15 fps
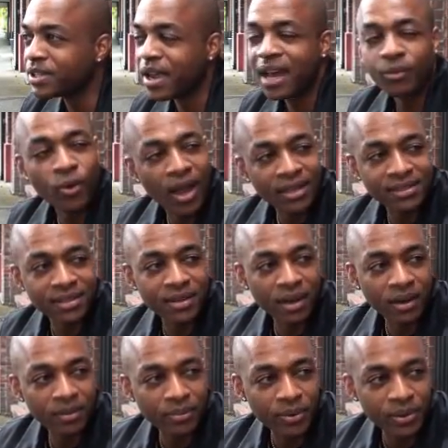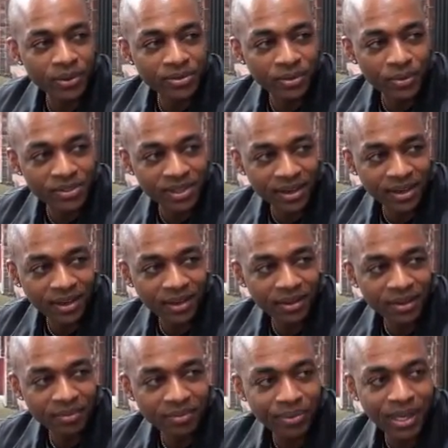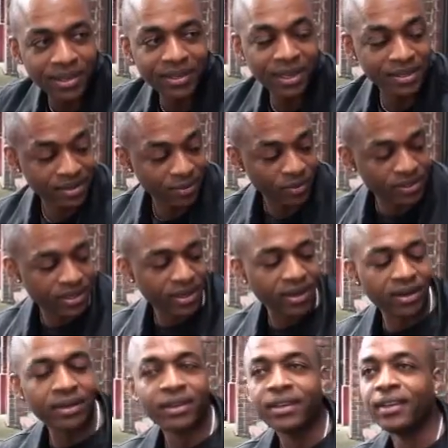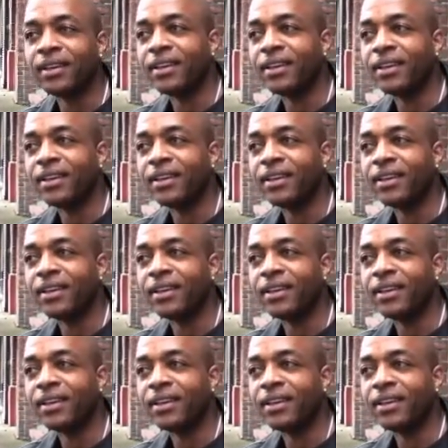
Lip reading: John Watson, our producer, was there, and Penn Densham was there.